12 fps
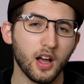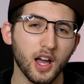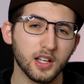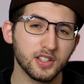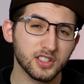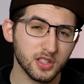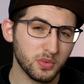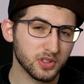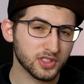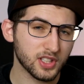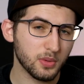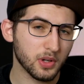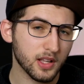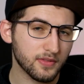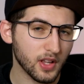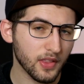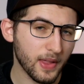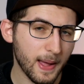I can somewhat see why they've
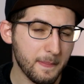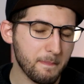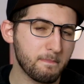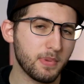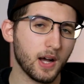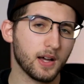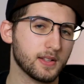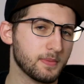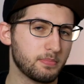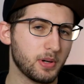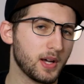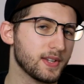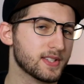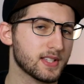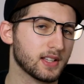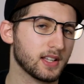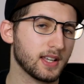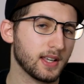done that, but
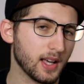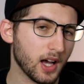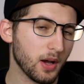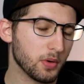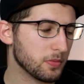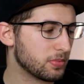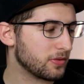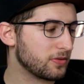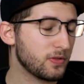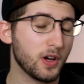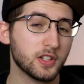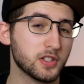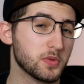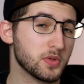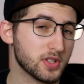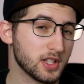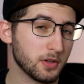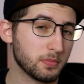personally I would have preferred to have
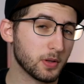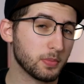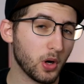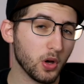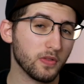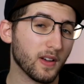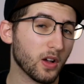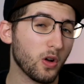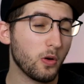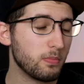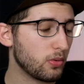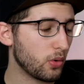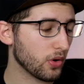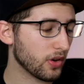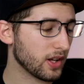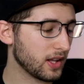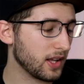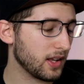seen a proper Ovan coil ball
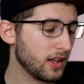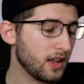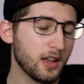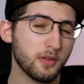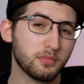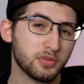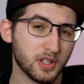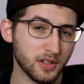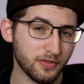on here, pretty